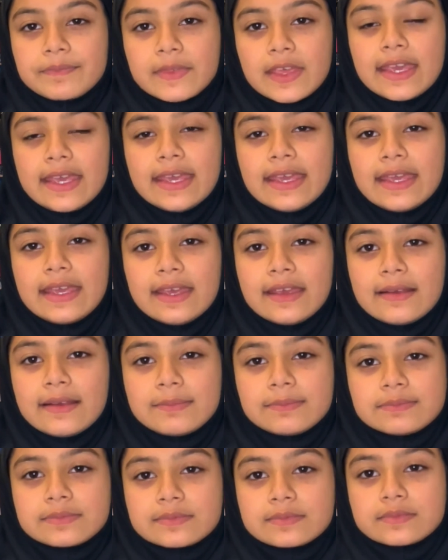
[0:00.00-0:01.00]

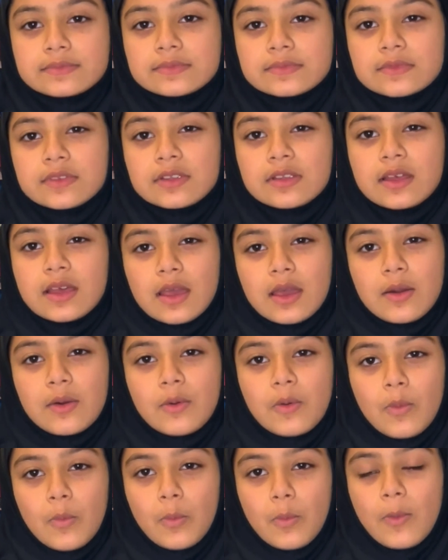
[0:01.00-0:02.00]
he
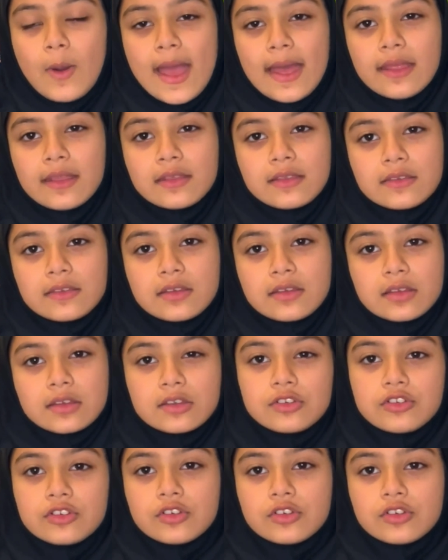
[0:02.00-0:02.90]
went